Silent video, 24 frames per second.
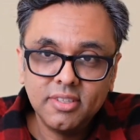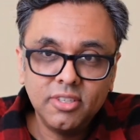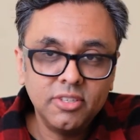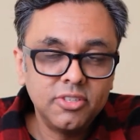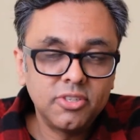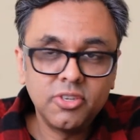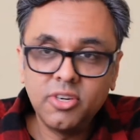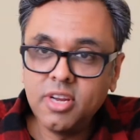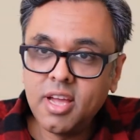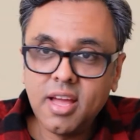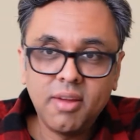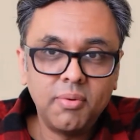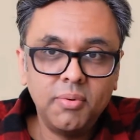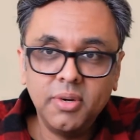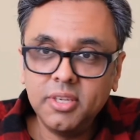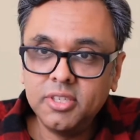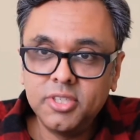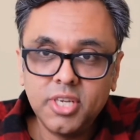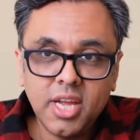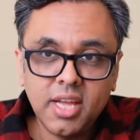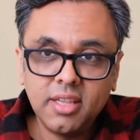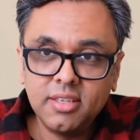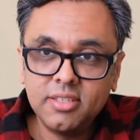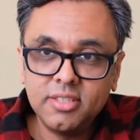Those are not
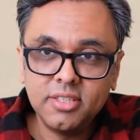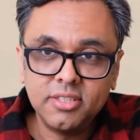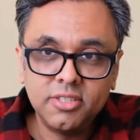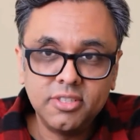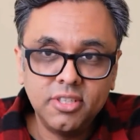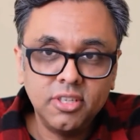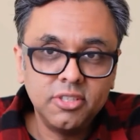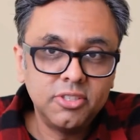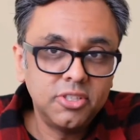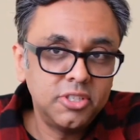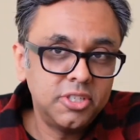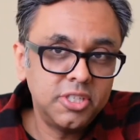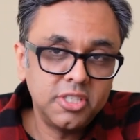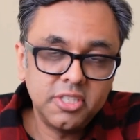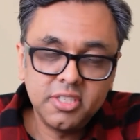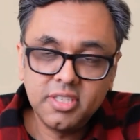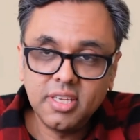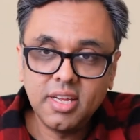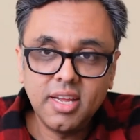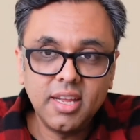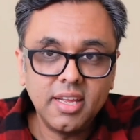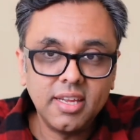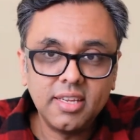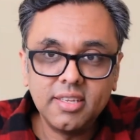real challenges. Those are
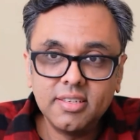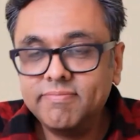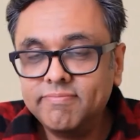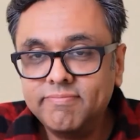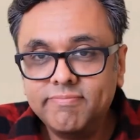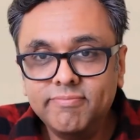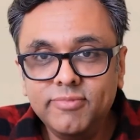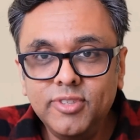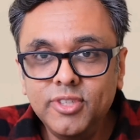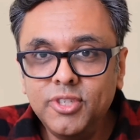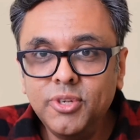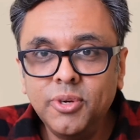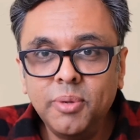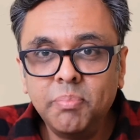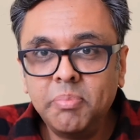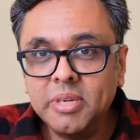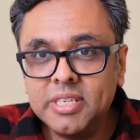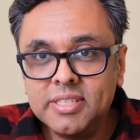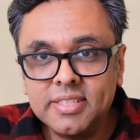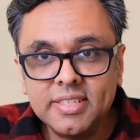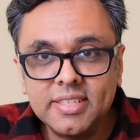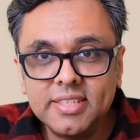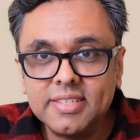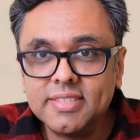just like, you're doing
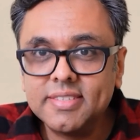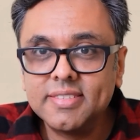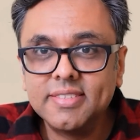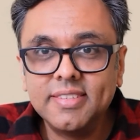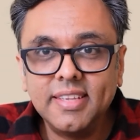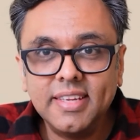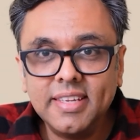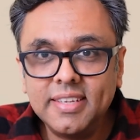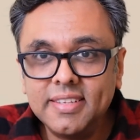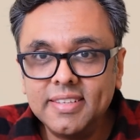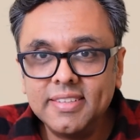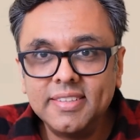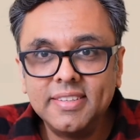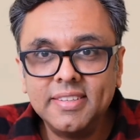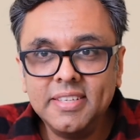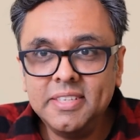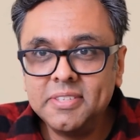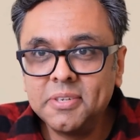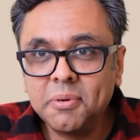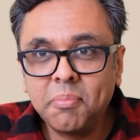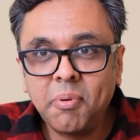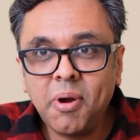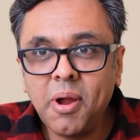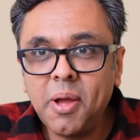business. Like
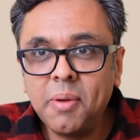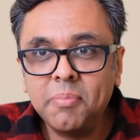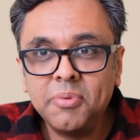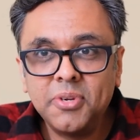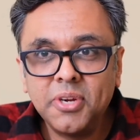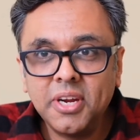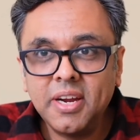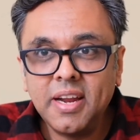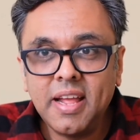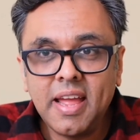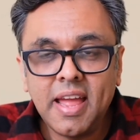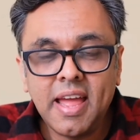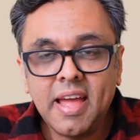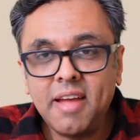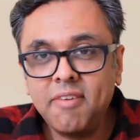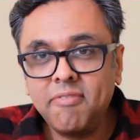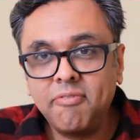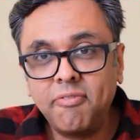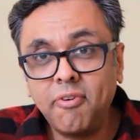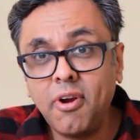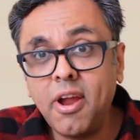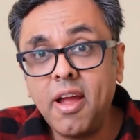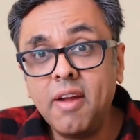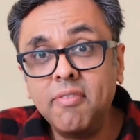these are problems you're going to
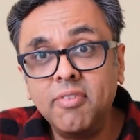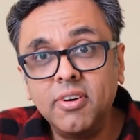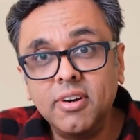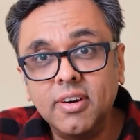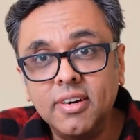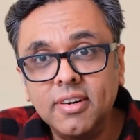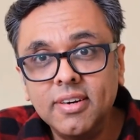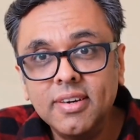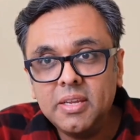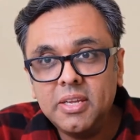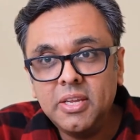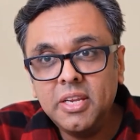have forever.